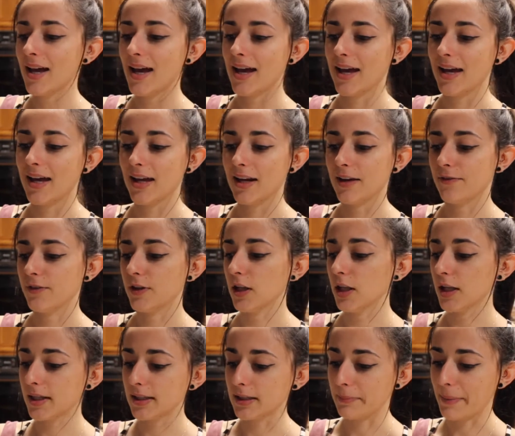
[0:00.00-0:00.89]
And if you
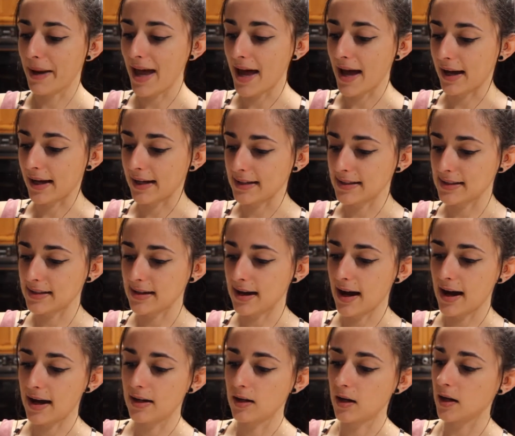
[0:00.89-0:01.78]
look at the back, it's
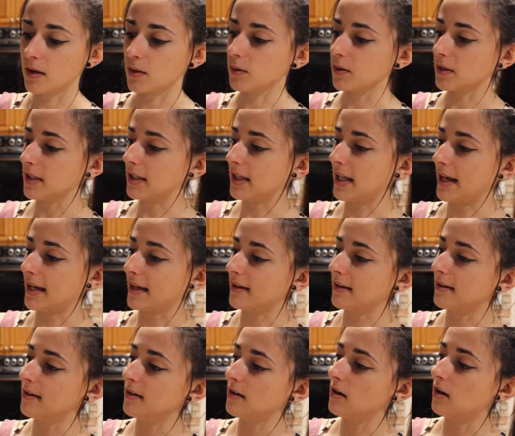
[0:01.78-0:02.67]
got not only like
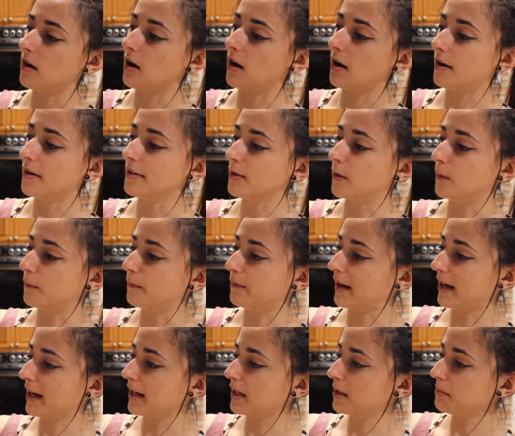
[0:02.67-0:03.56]
all your
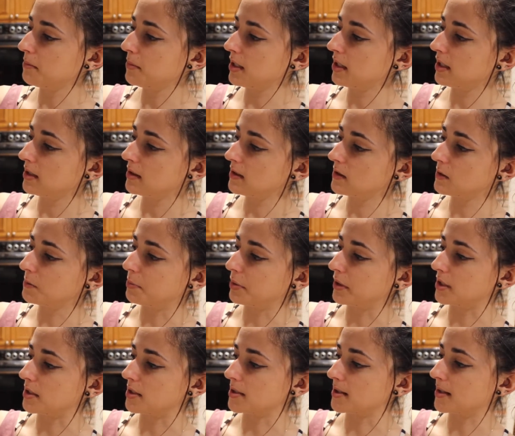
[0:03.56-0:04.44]
vitamins,
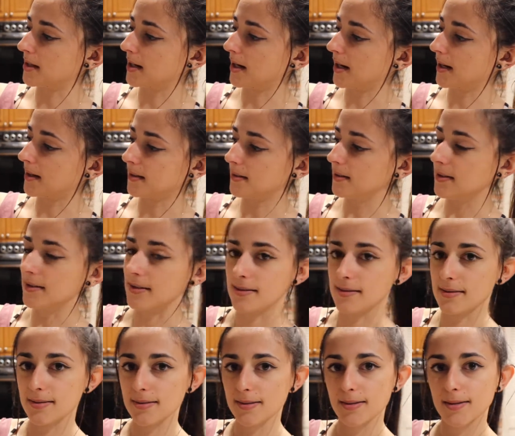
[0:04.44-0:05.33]
but it's got all
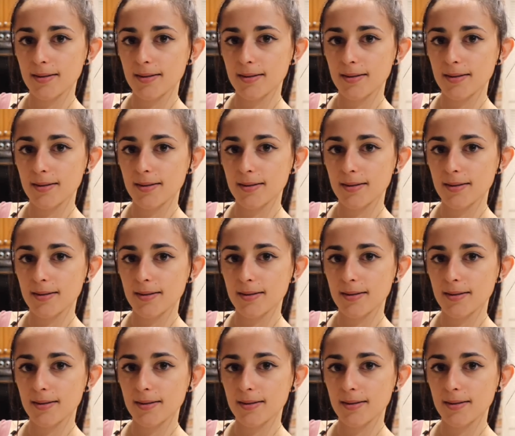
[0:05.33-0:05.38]
this